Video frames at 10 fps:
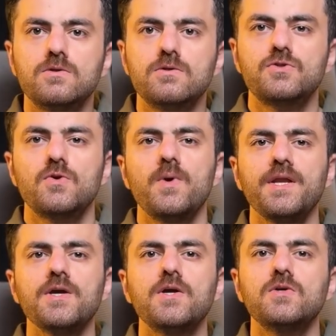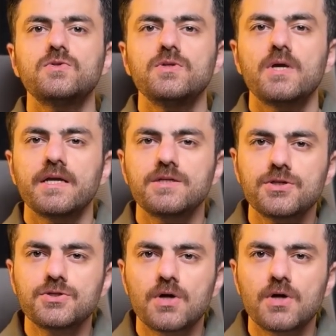So when you go to the exchange